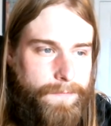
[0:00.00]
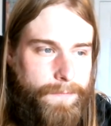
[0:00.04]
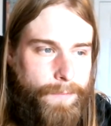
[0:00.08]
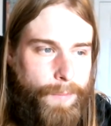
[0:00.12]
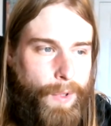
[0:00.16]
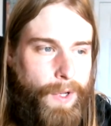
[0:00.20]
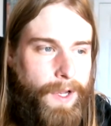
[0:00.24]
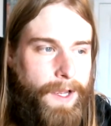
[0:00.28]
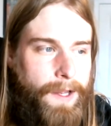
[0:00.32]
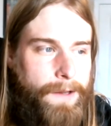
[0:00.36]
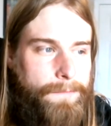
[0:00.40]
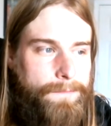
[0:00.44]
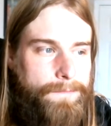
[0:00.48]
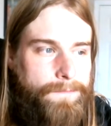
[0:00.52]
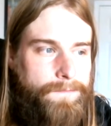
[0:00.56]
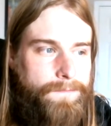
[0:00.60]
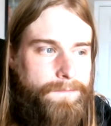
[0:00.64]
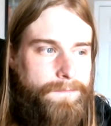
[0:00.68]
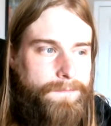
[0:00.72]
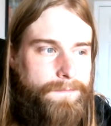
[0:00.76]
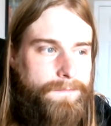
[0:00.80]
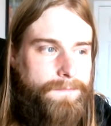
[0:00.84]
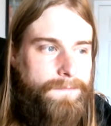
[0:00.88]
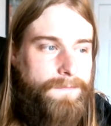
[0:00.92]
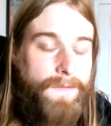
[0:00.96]
But
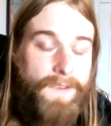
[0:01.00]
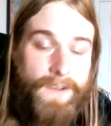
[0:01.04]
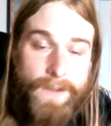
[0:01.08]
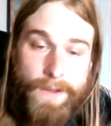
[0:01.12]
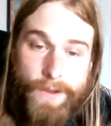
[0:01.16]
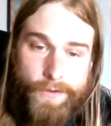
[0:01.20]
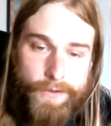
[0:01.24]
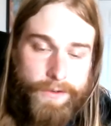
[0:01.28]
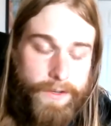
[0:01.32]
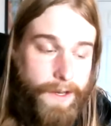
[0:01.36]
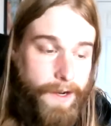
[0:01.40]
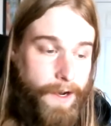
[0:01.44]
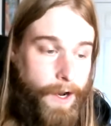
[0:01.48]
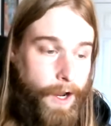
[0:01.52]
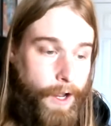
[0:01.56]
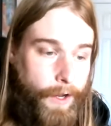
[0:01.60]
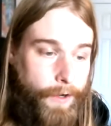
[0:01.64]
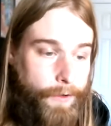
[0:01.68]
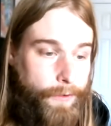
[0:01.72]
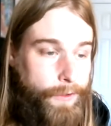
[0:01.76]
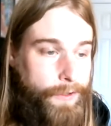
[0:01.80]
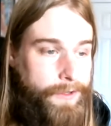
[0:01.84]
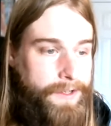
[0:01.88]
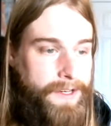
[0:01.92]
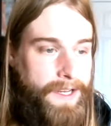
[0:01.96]
he said
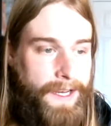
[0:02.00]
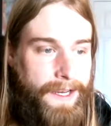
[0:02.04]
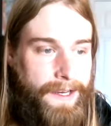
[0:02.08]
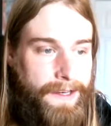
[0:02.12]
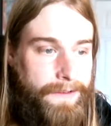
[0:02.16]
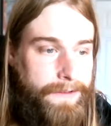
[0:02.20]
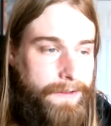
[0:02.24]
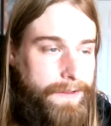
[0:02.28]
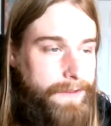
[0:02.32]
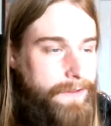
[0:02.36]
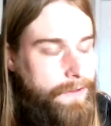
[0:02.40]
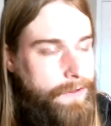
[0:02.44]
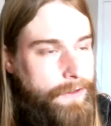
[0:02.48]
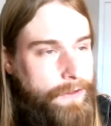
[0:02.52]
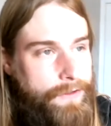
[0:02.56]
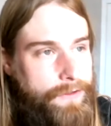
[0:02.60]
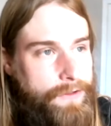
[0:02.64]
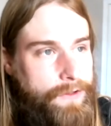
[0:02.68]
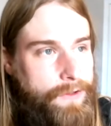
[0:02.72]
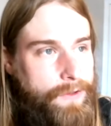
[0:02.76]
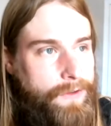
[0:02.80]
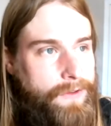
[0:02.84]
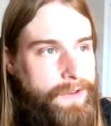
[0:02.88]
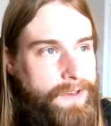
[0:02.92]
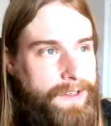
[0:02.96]
100 days,
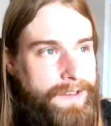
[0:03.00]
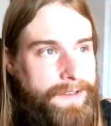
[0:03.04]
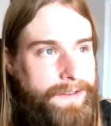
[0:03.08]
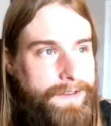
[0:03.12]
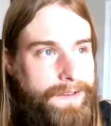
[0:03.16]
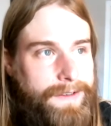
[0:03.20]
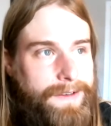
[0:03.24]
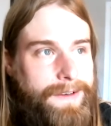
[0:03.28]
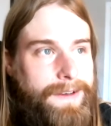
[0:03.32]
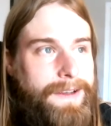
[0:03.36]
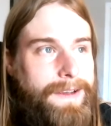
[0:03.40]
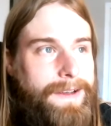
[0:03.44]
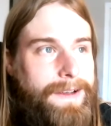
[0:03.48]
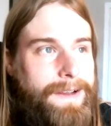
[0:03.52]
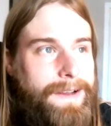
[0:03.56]
just do this